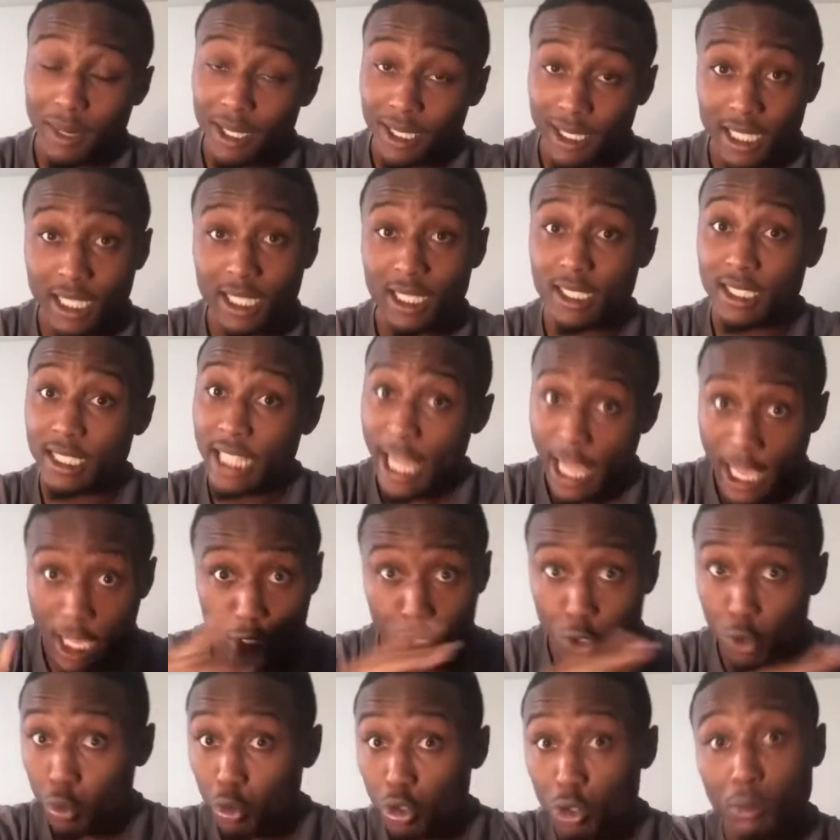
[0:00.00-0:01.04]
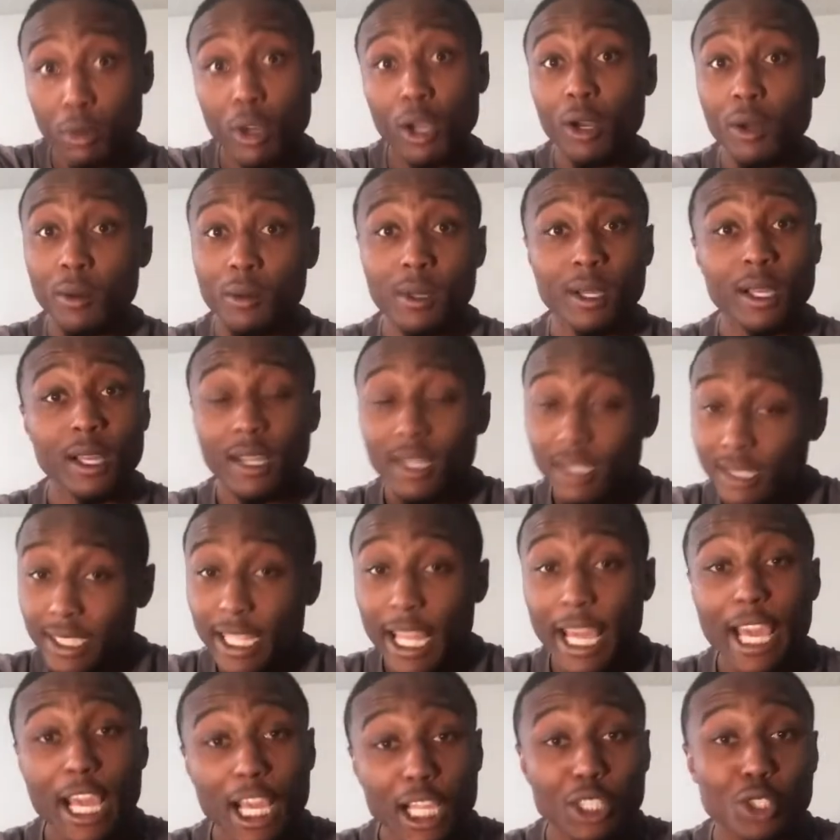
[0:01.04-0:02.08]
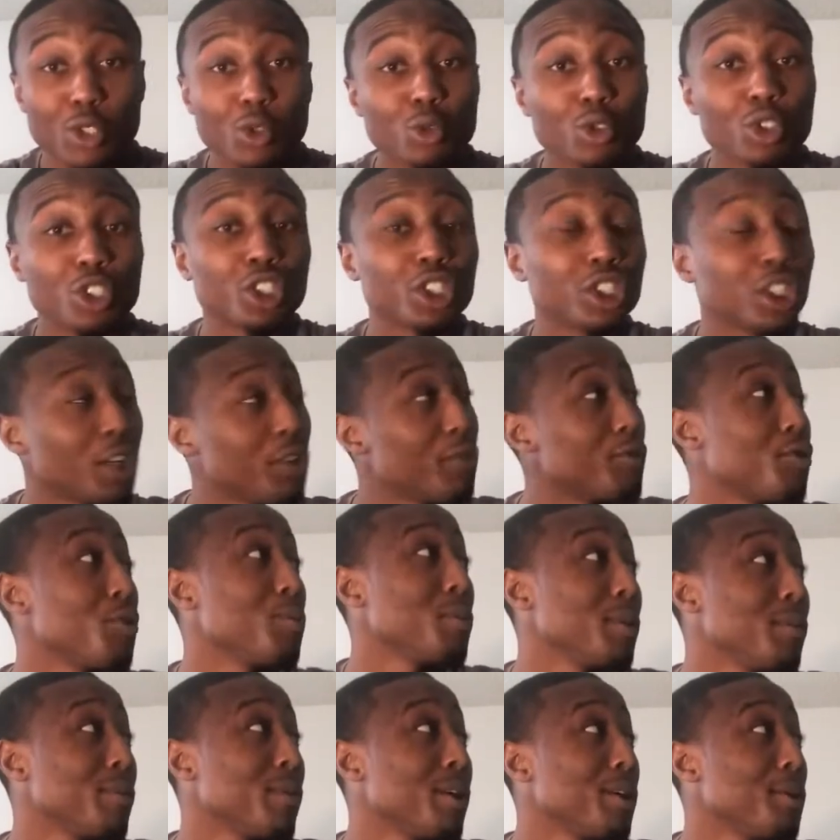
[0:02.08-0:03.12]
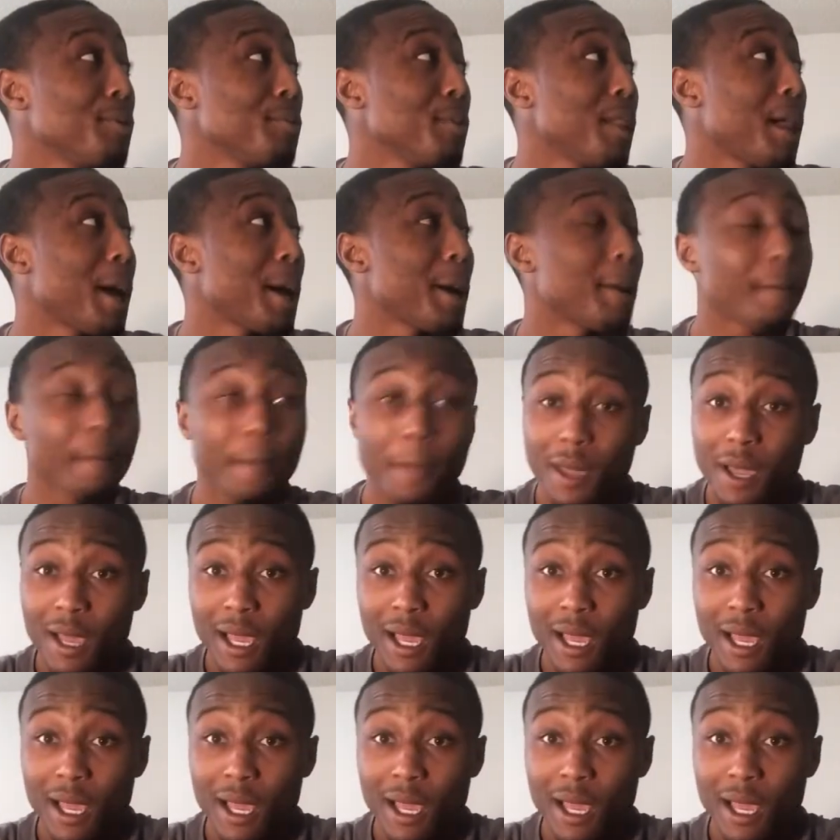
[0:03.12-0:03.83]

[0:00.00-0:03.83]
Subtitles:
my niggas, they ain't do shit for me, bro, like,